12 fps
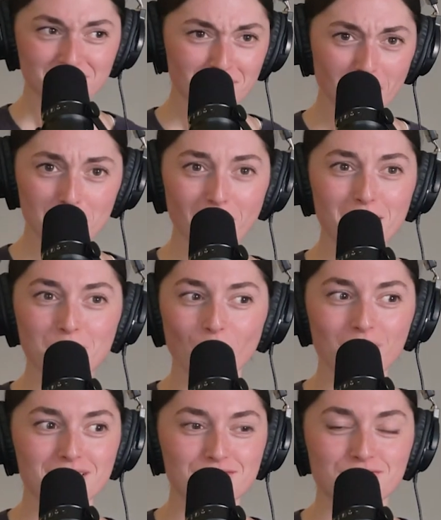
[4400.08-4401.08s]
My
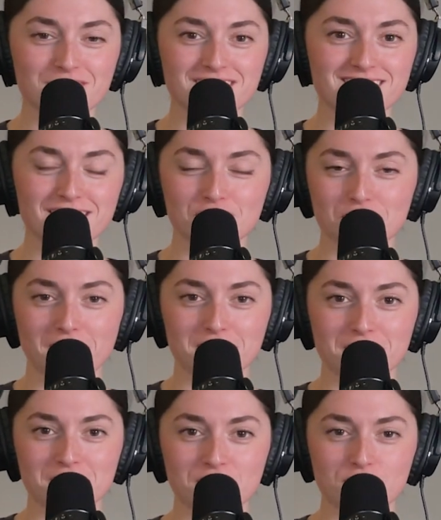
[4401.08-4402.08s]
poor first
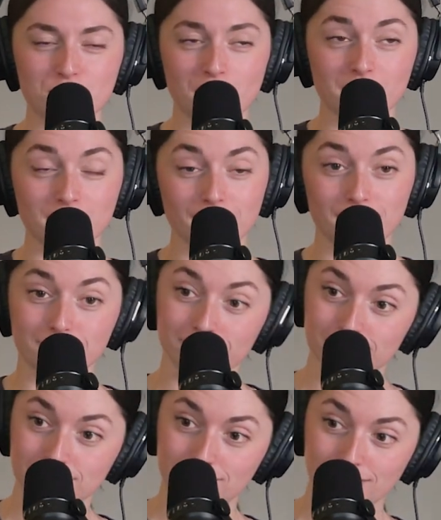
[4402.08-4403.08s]
instructor, she was probably like,
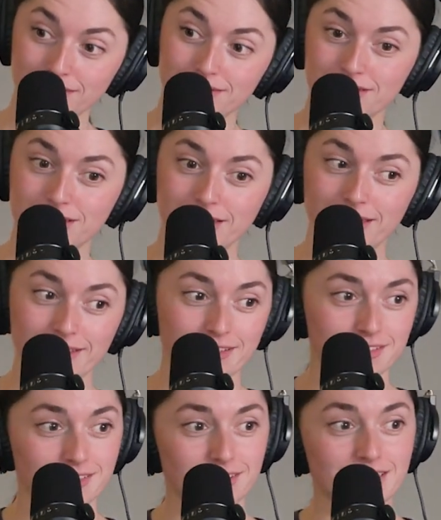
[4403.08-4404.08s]
this chick,
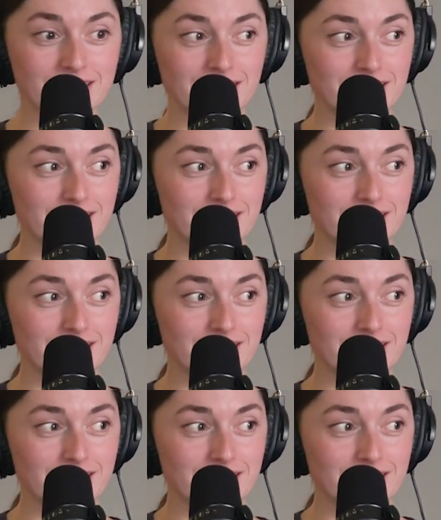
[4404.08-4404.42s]
Jesus